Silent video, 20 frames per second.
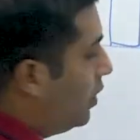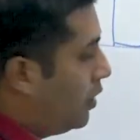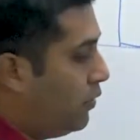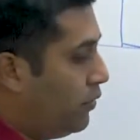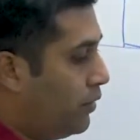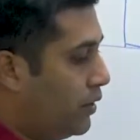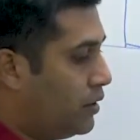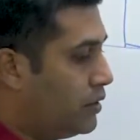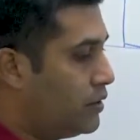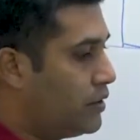other
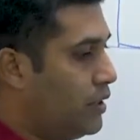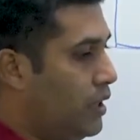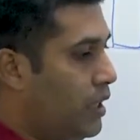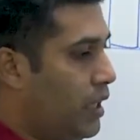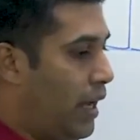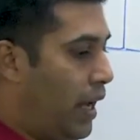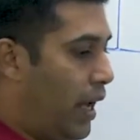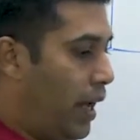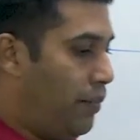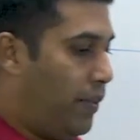words,
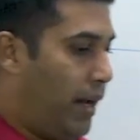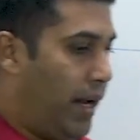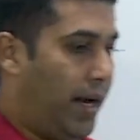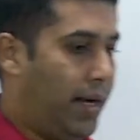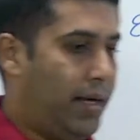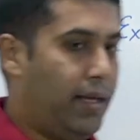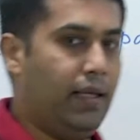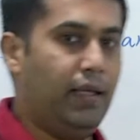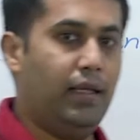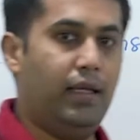I'm
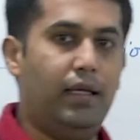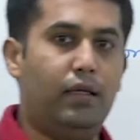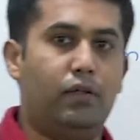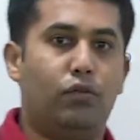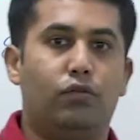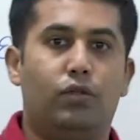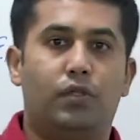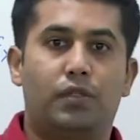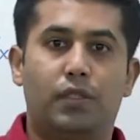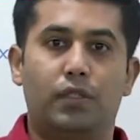adding heat
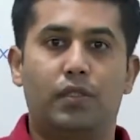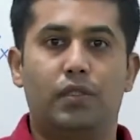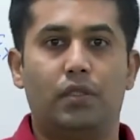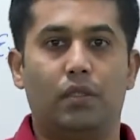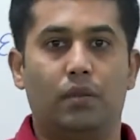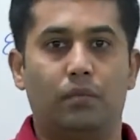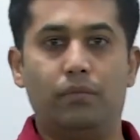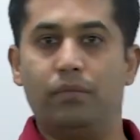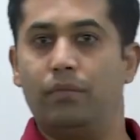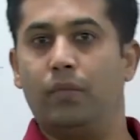to a
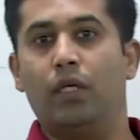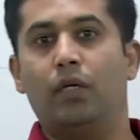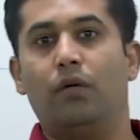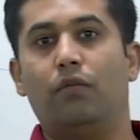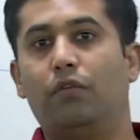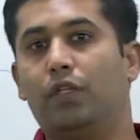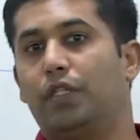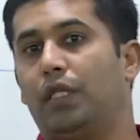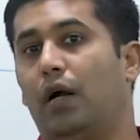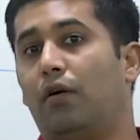system
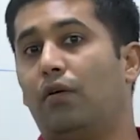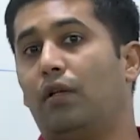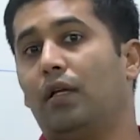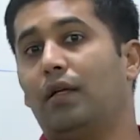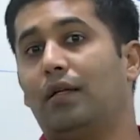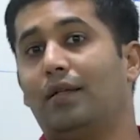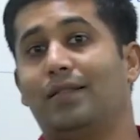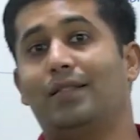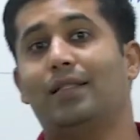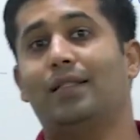without
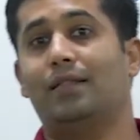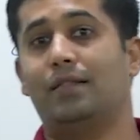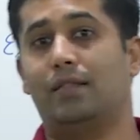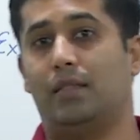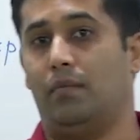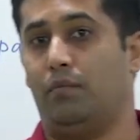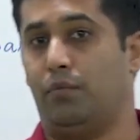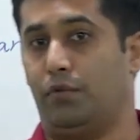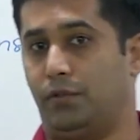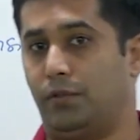increasing its
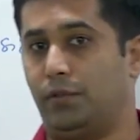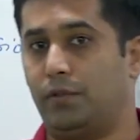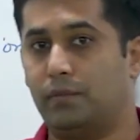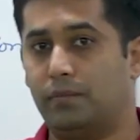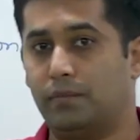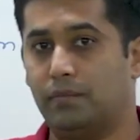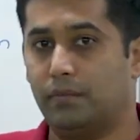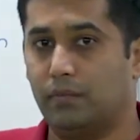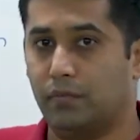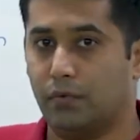temperature,
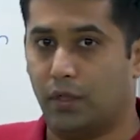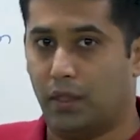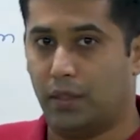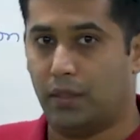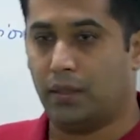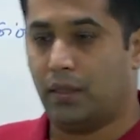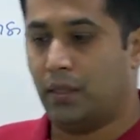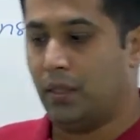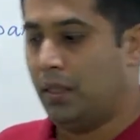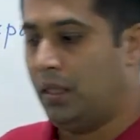right?
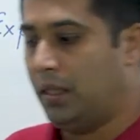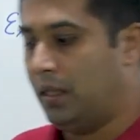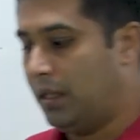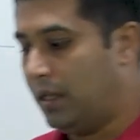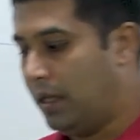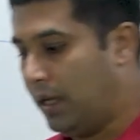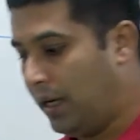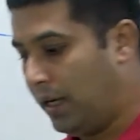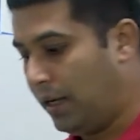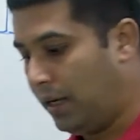
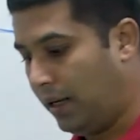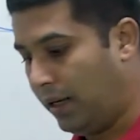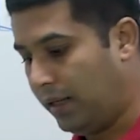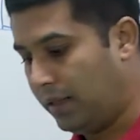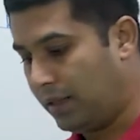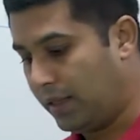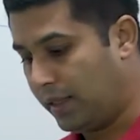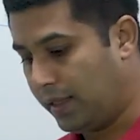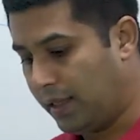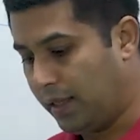
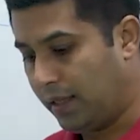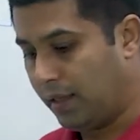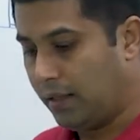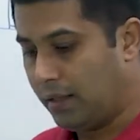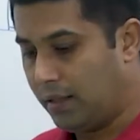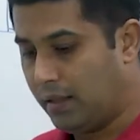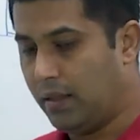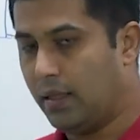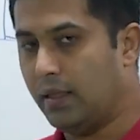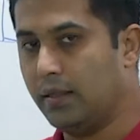And again,
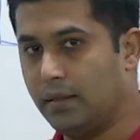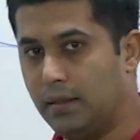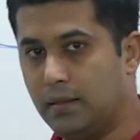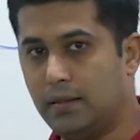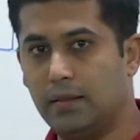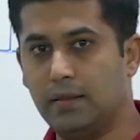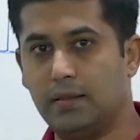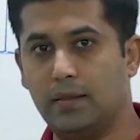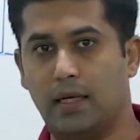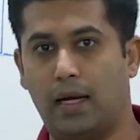this
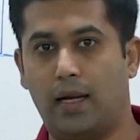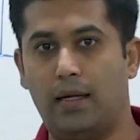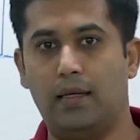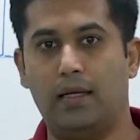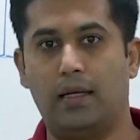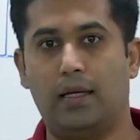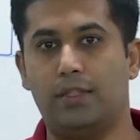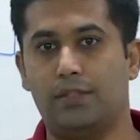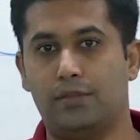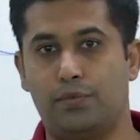is an
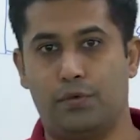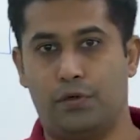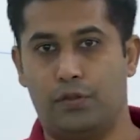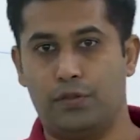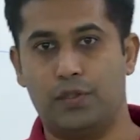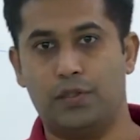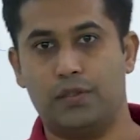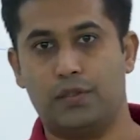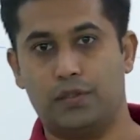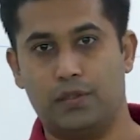idealized
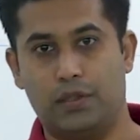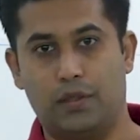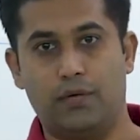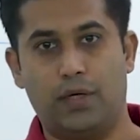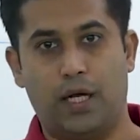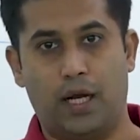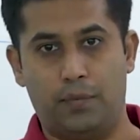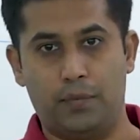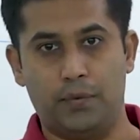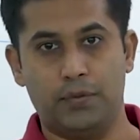process, never
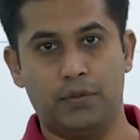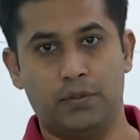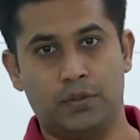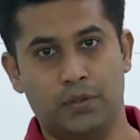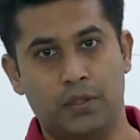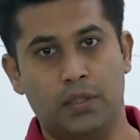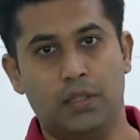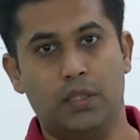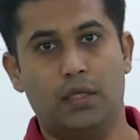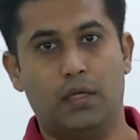happens,
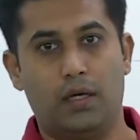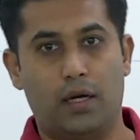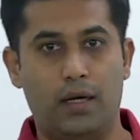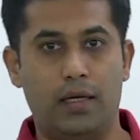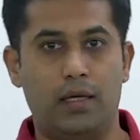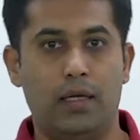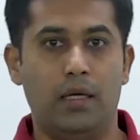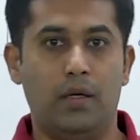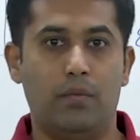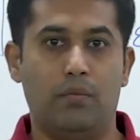
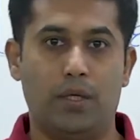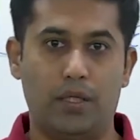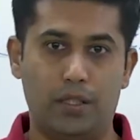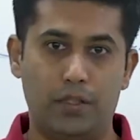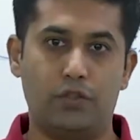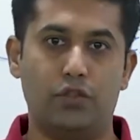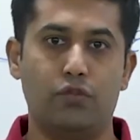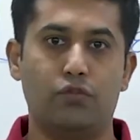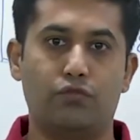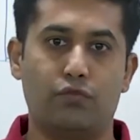right? But
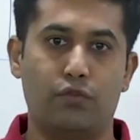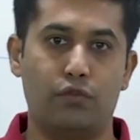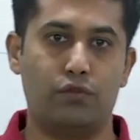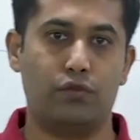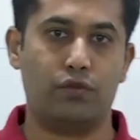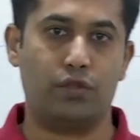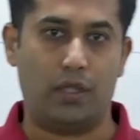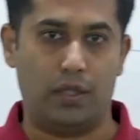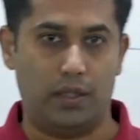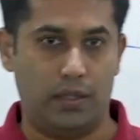it's useful to
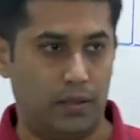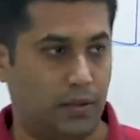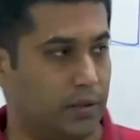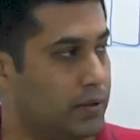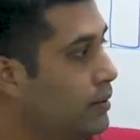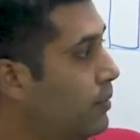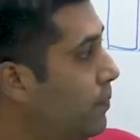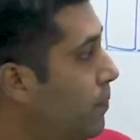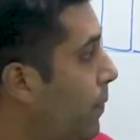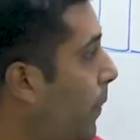study it,
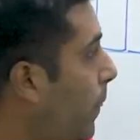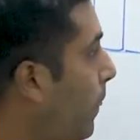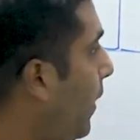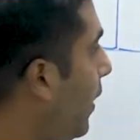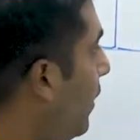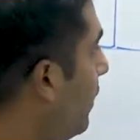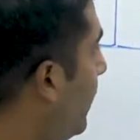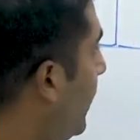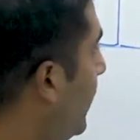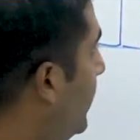
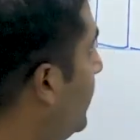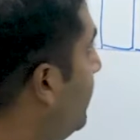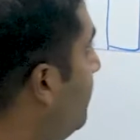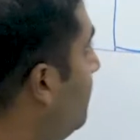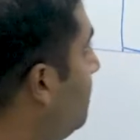right?